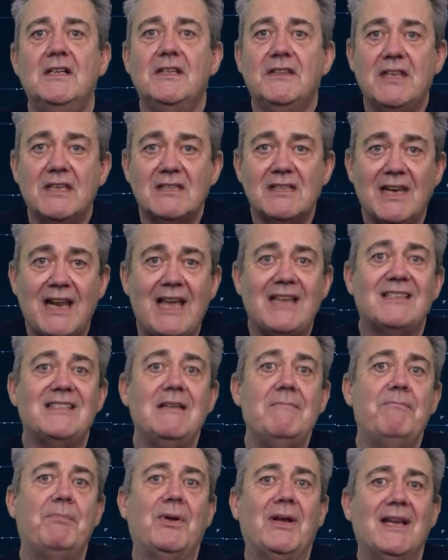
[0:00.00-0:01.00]
There's less
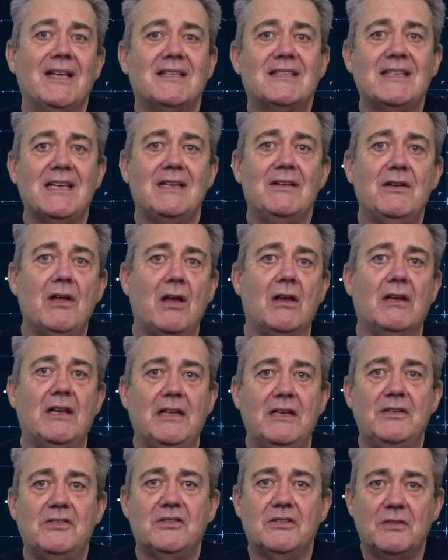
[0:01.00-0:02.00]
implicit
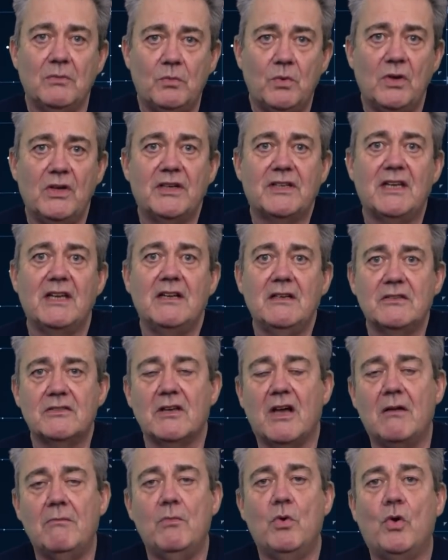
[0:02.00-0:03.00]
knowledge, the workings
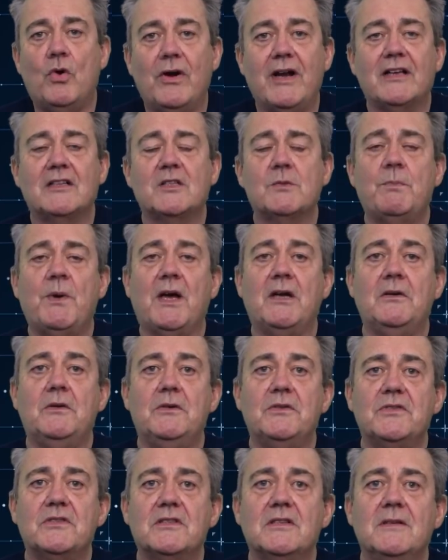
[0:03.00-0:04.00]
are more
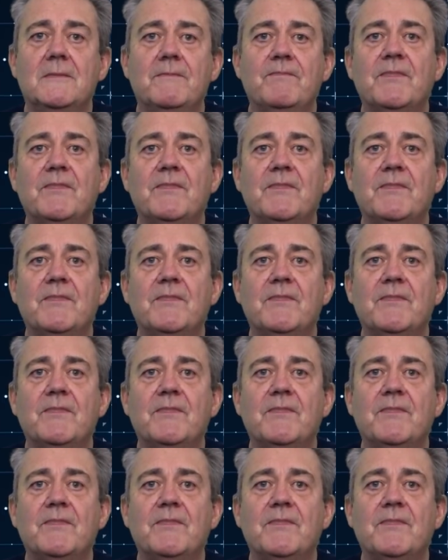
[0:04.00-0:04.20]
exposed.